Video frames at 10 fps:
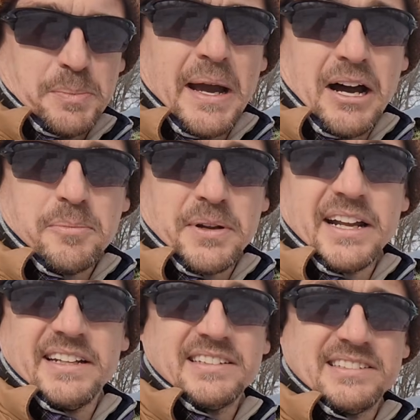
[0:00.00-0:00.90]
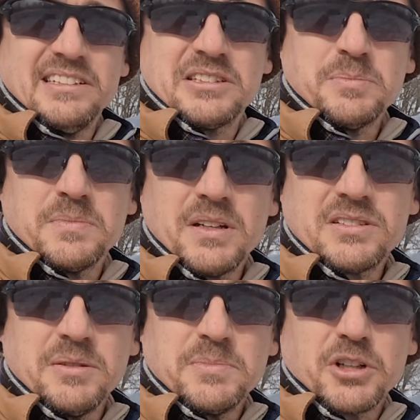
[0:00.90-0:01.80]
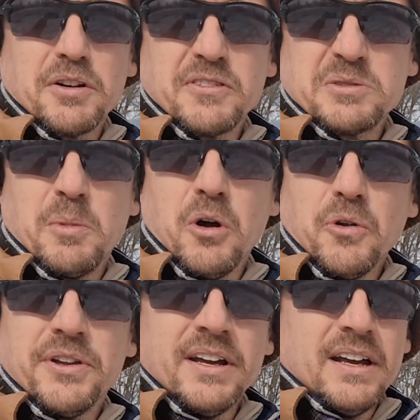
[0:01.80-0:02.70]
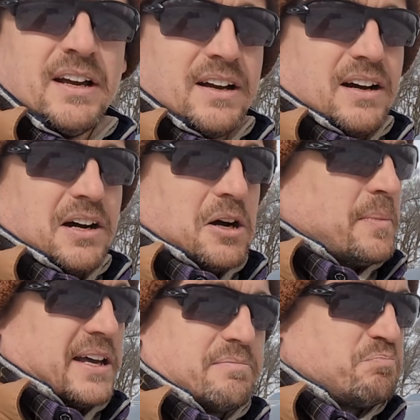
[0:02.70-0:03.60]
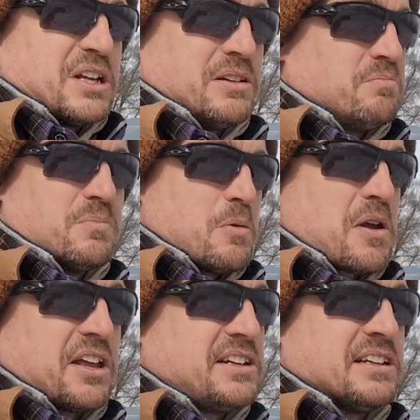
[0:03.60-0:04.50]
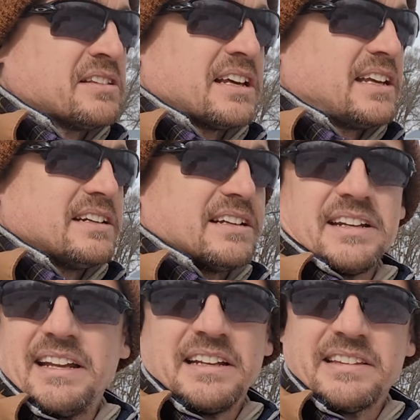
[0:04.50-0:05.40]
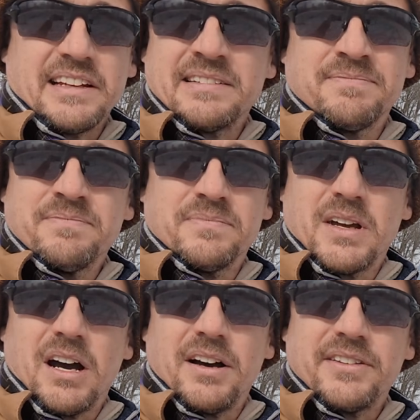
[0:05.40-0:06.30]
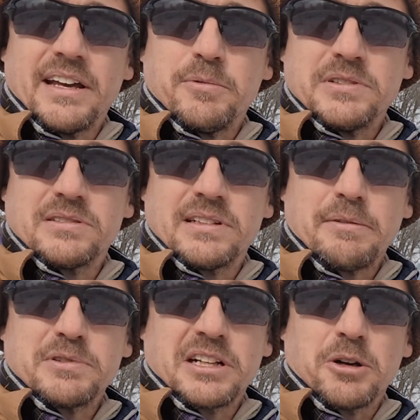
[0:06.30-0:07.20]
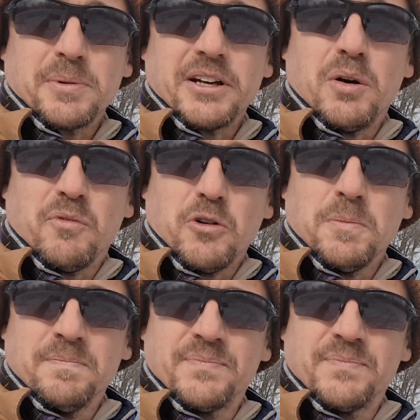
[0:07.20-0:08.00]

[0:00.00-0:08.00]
amount, but I did see some surface mold, and didn't think it did anything that was terribly helpful.